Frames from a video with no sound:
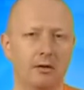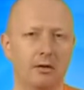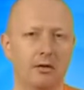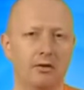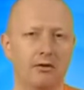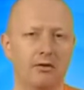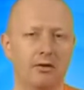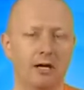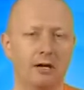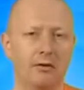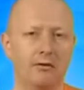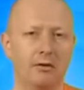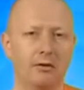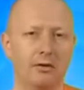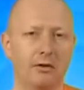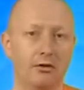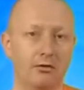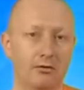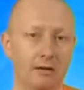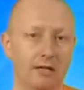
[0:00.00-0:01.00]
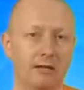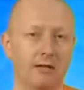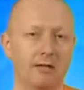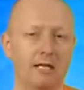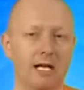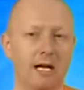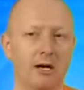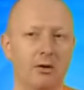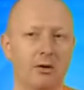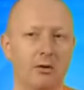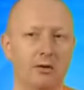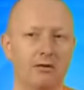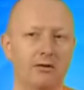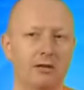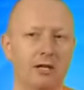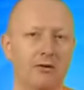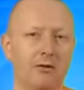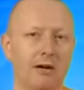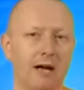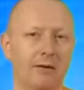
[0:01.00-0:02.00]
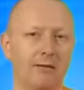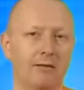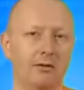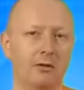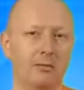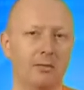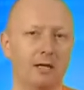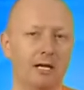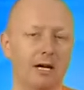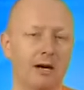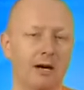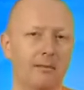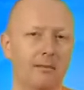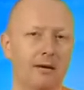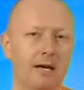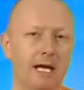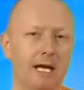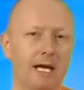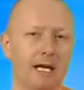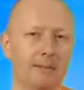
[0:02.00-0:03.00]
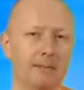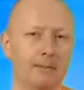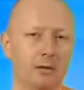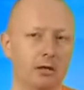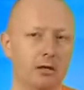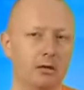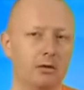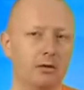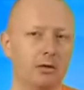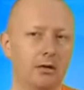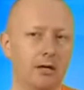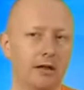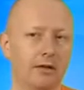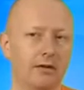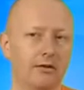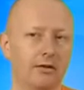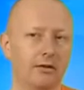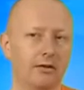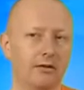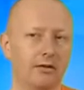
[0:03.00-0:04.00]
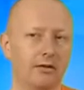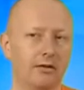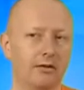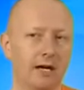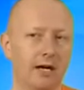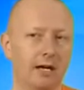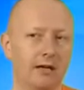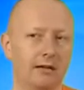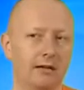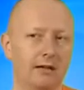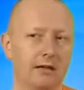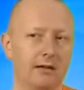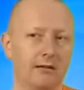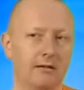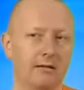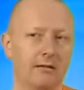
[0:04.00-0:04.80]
yourself on the straight and narrow instead of having to become a burden on others in society.